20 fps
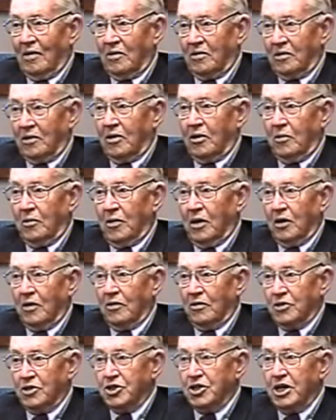was a good
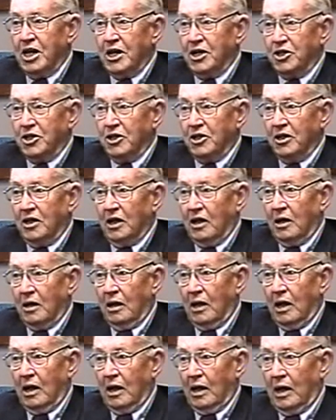bit of distension
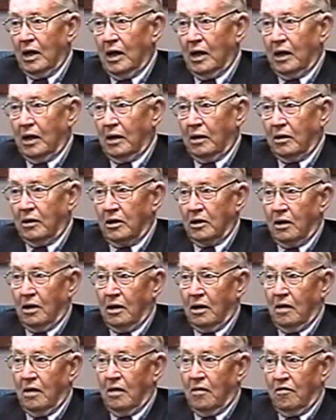that they
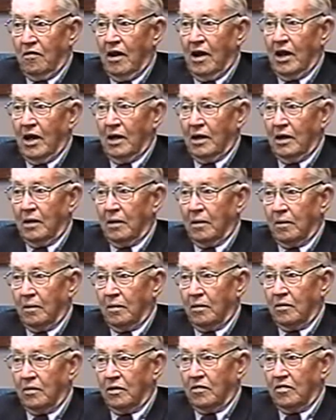finally
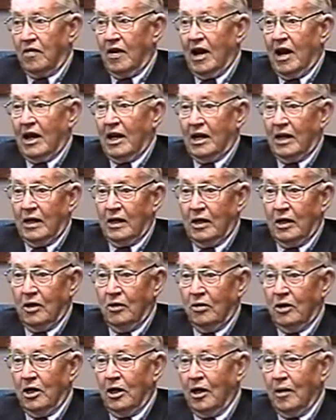divided
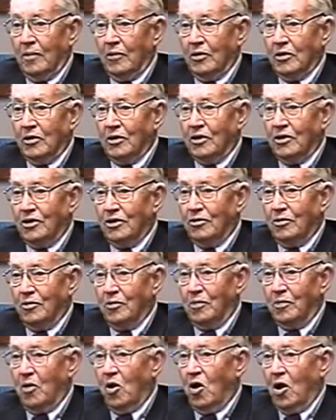the unit up into
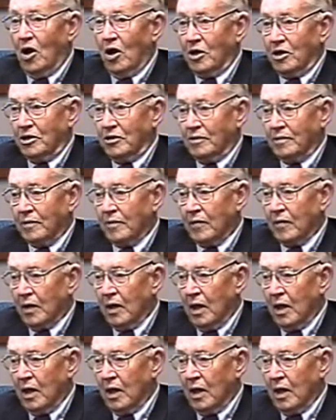two parts.